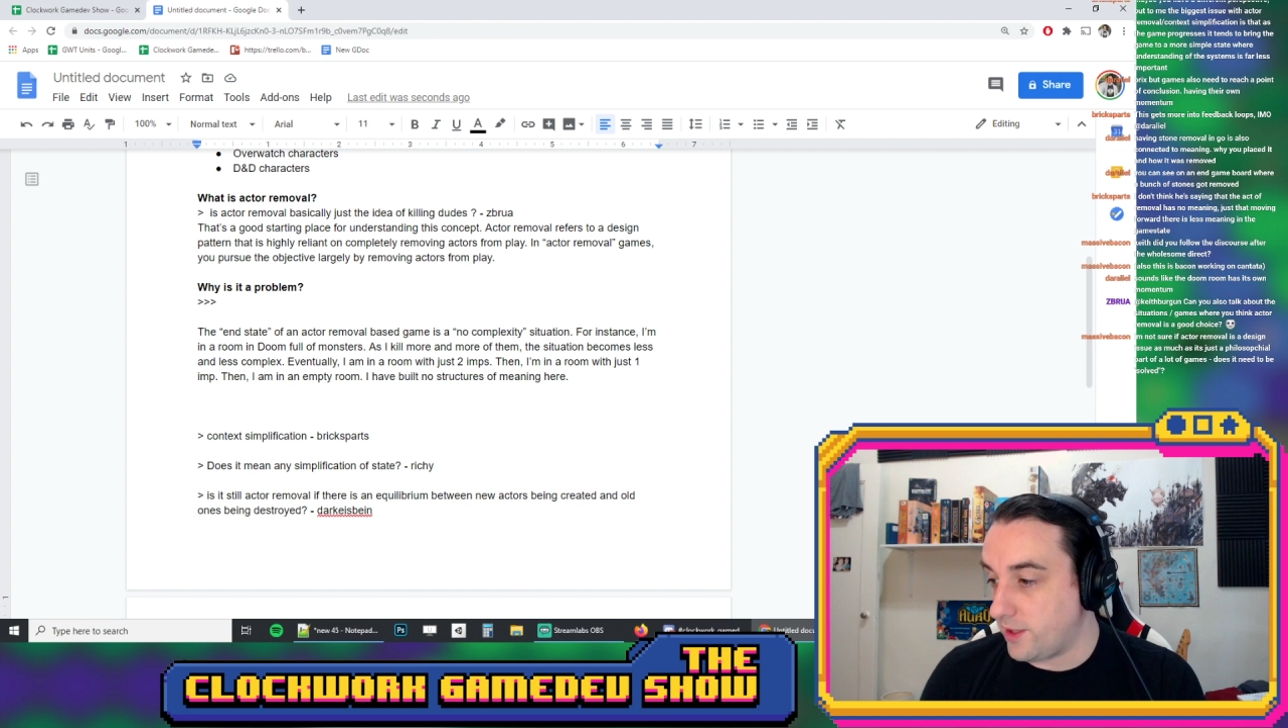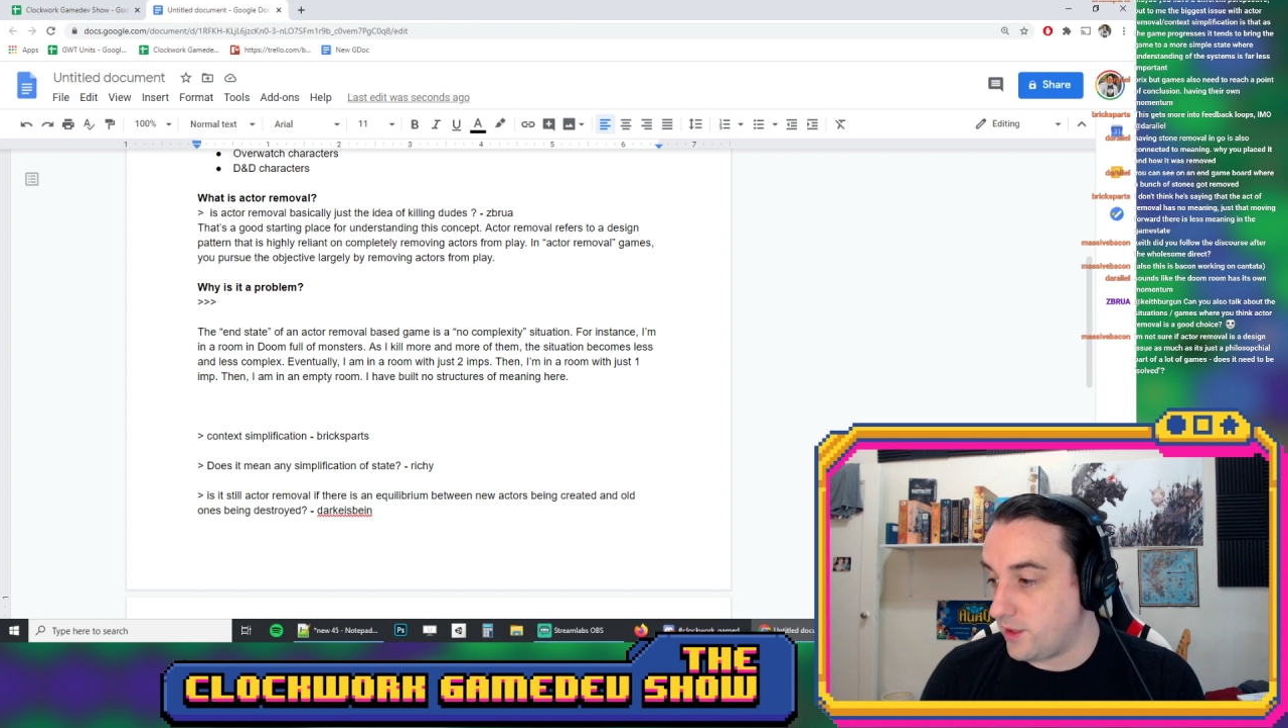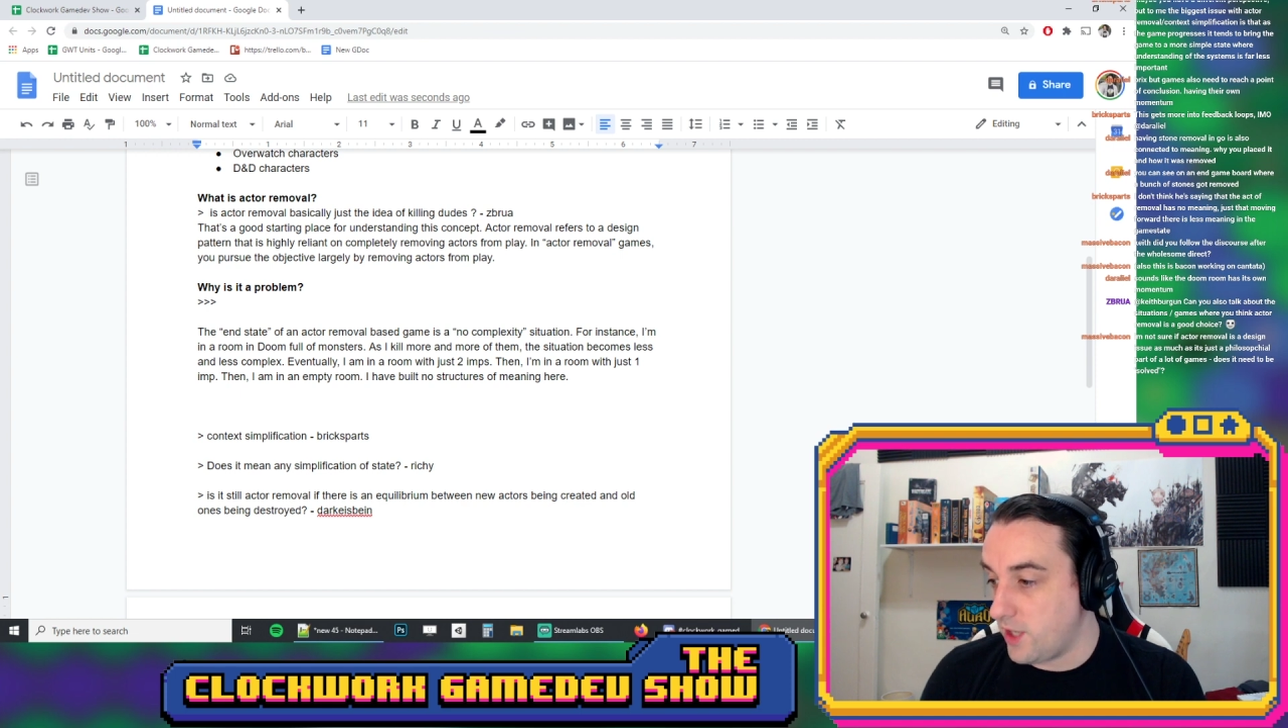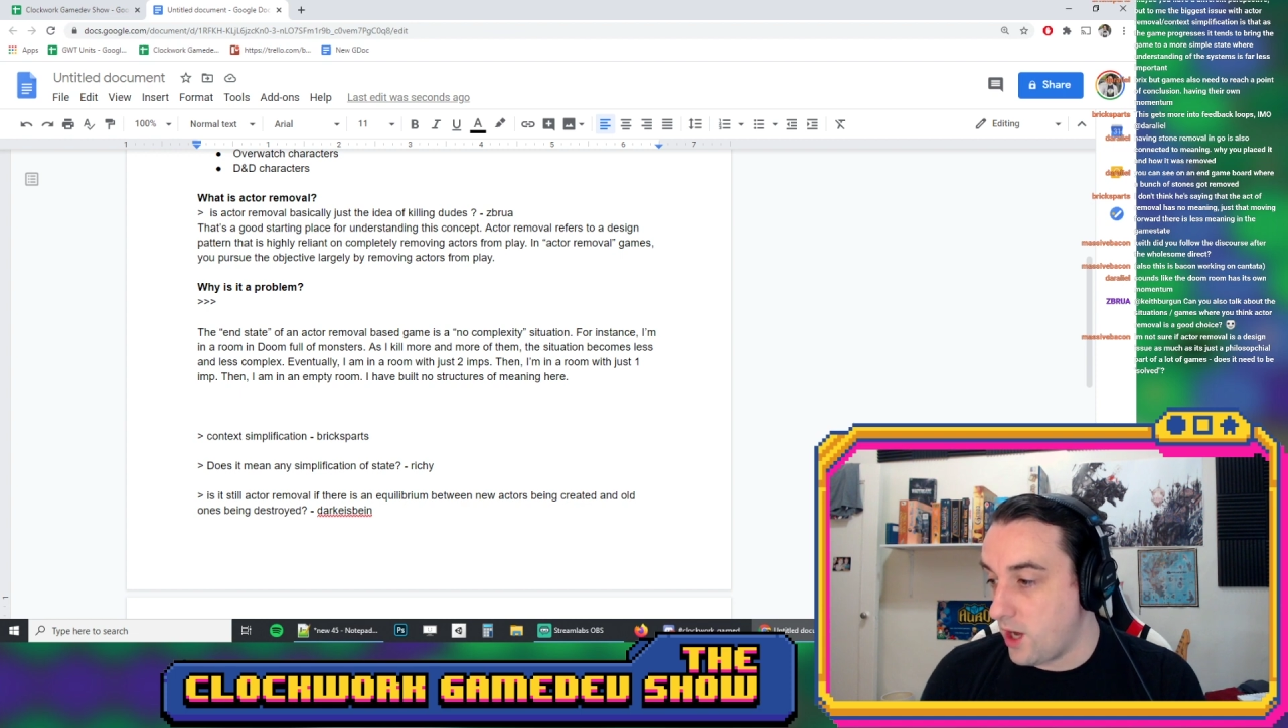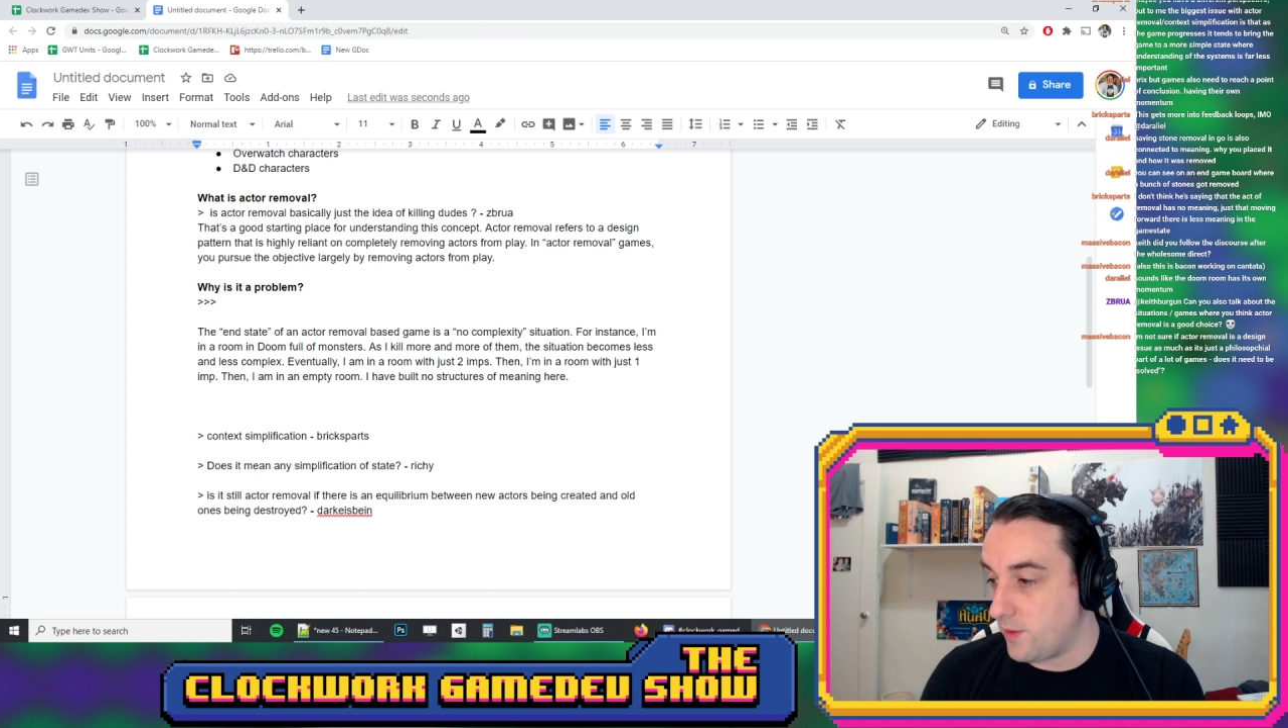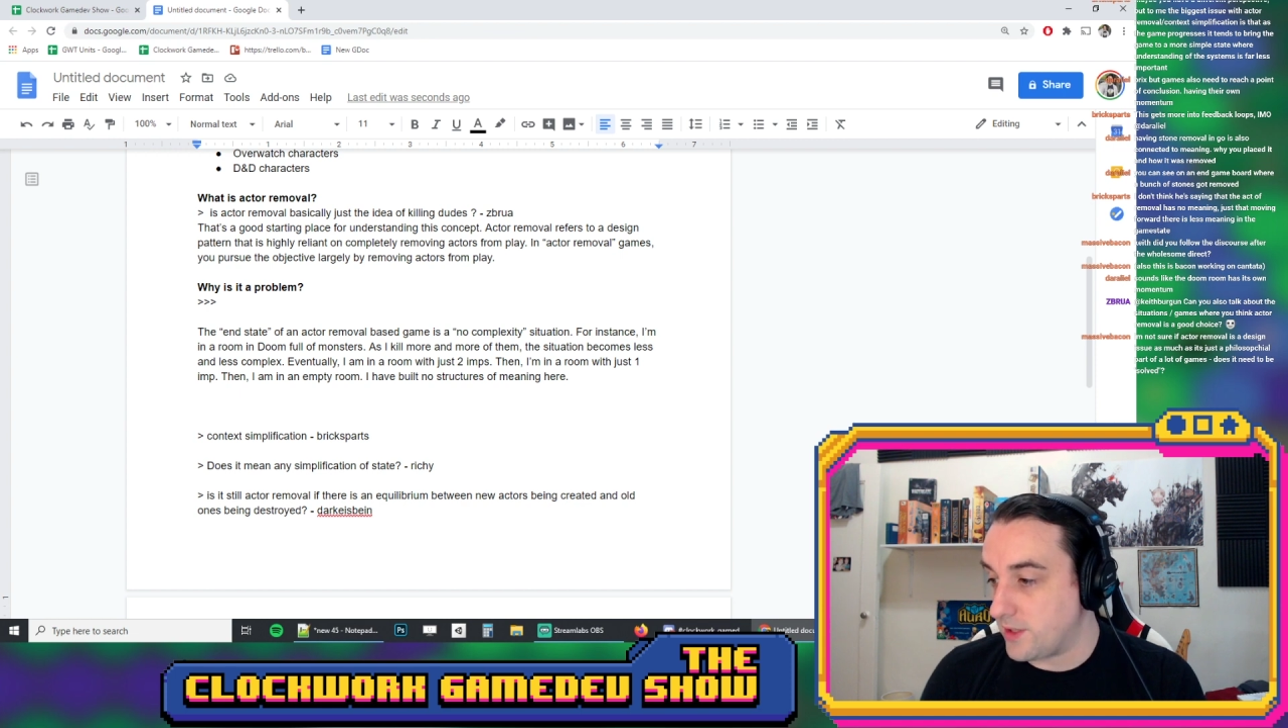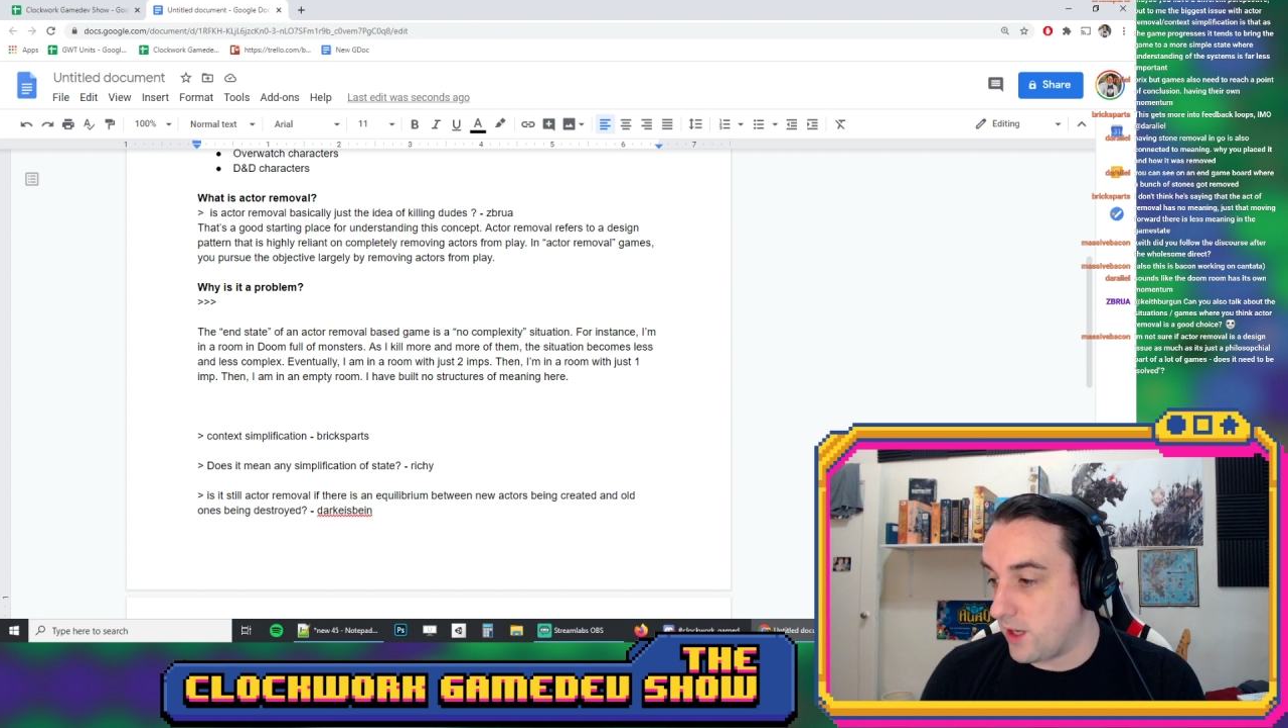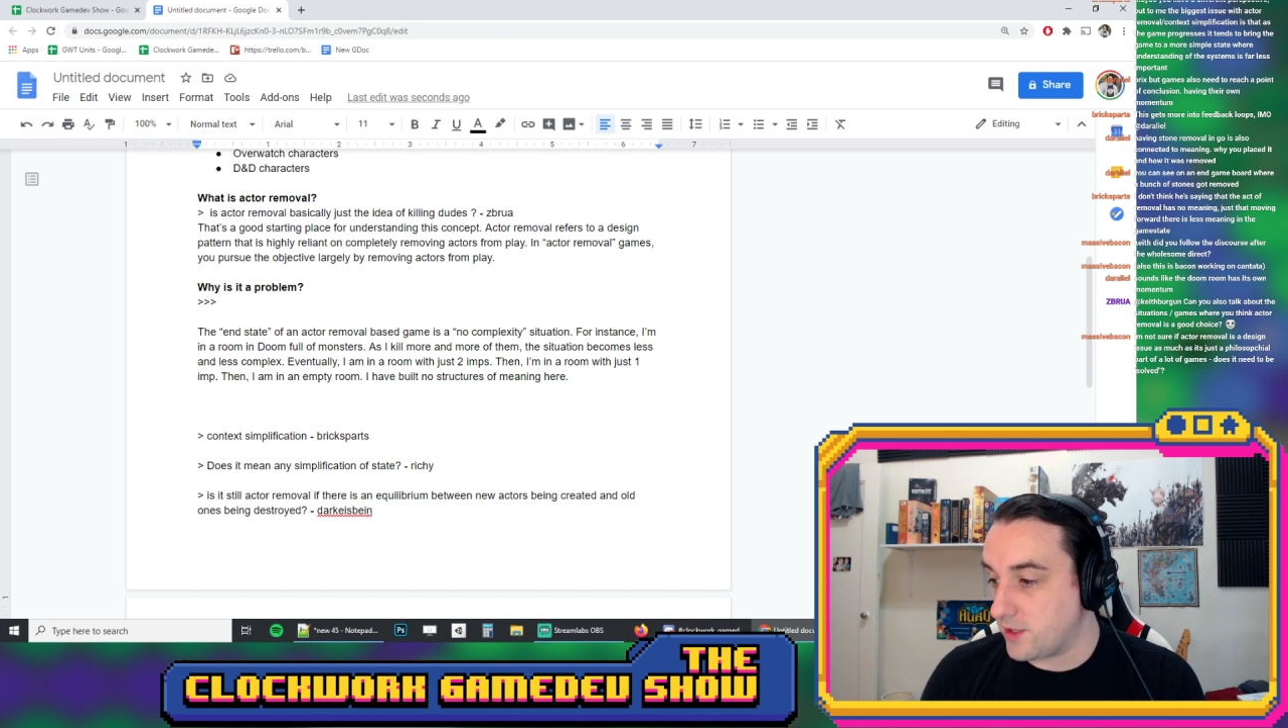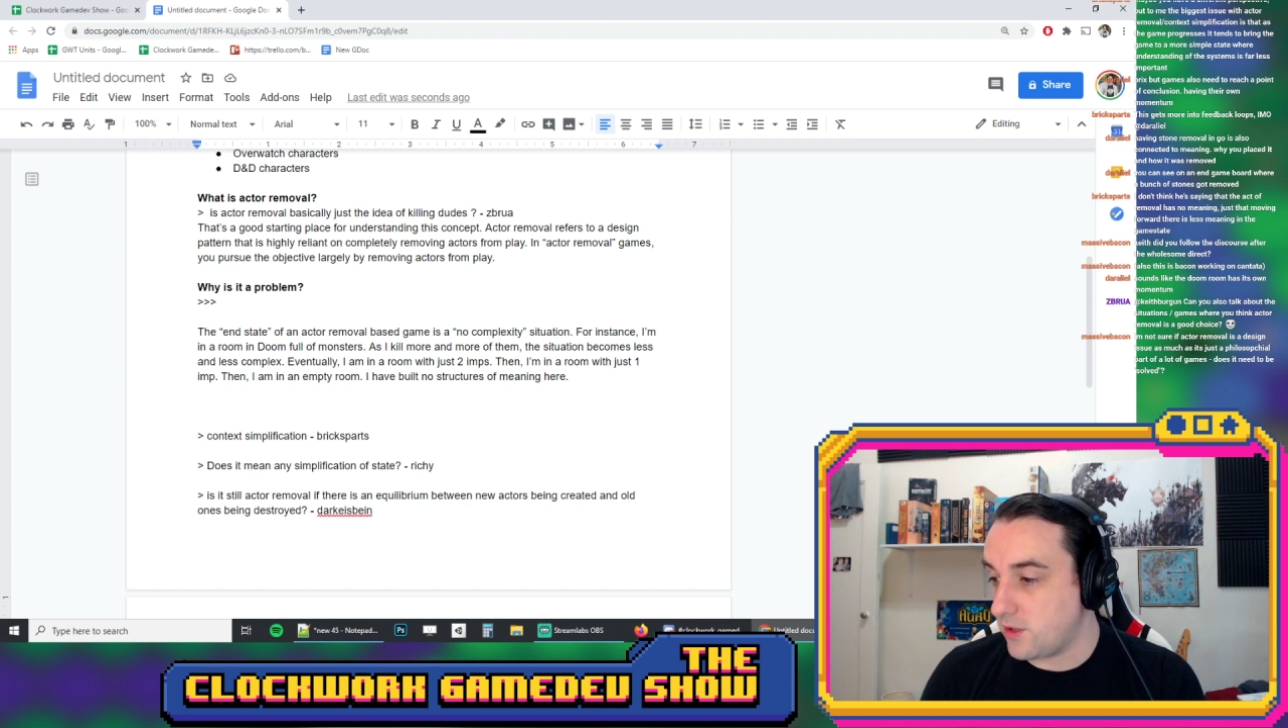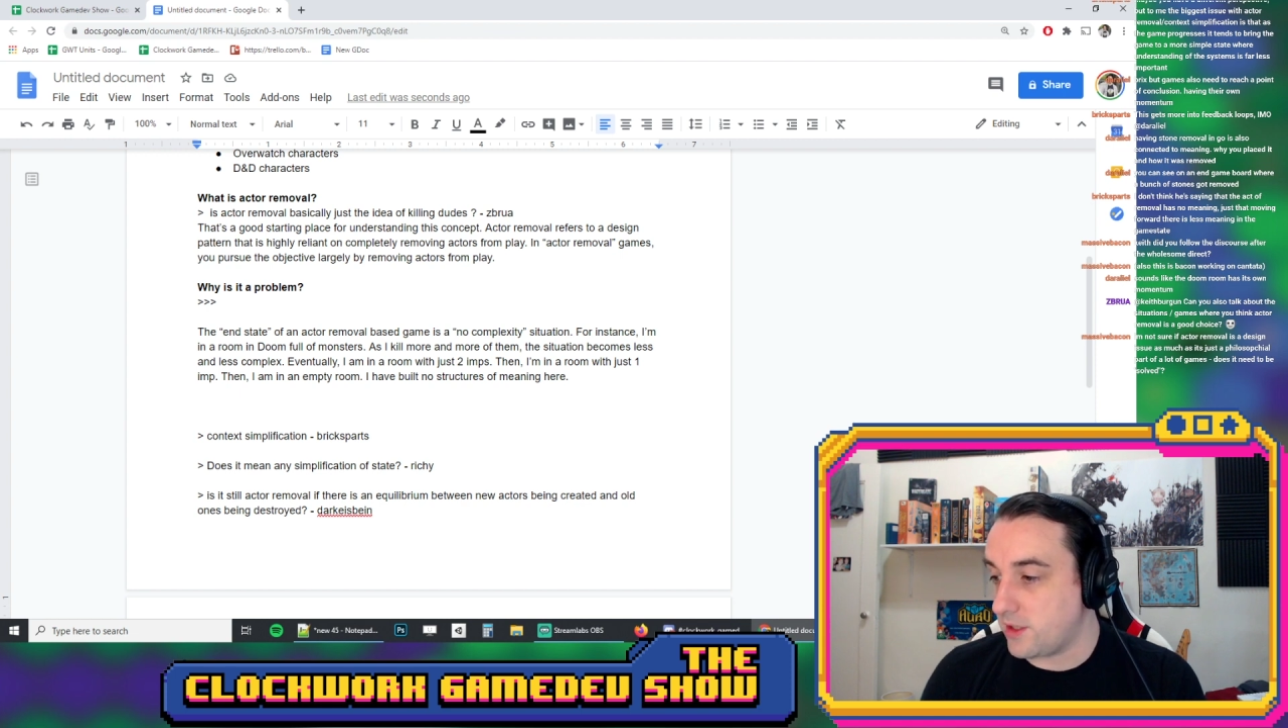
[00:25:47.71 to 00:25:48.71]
in Go is also